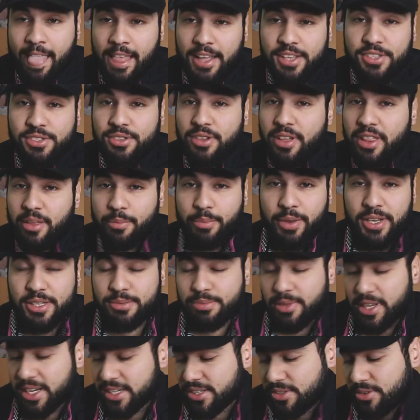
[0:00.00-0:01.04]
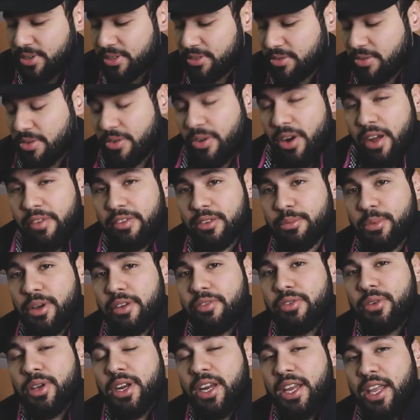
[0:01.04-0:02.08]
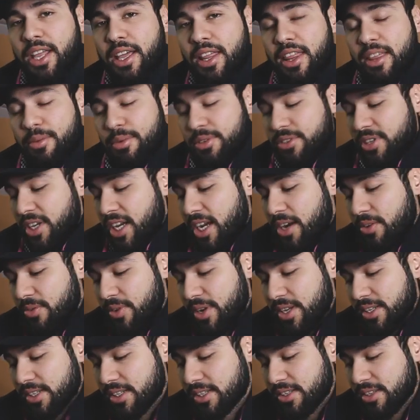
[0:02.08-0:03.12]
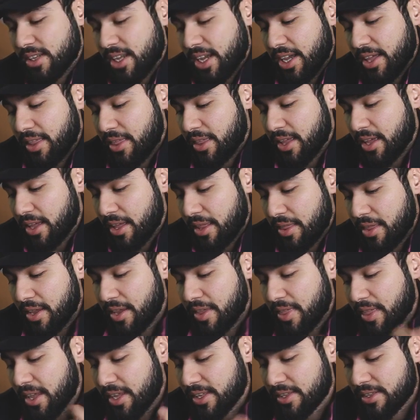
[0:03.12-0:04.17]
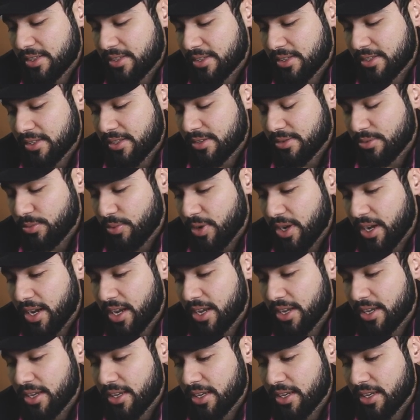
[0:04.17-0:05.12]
it's not the best place to enter the raffle, but if you want to get them and take a risk, I, th I think that's why.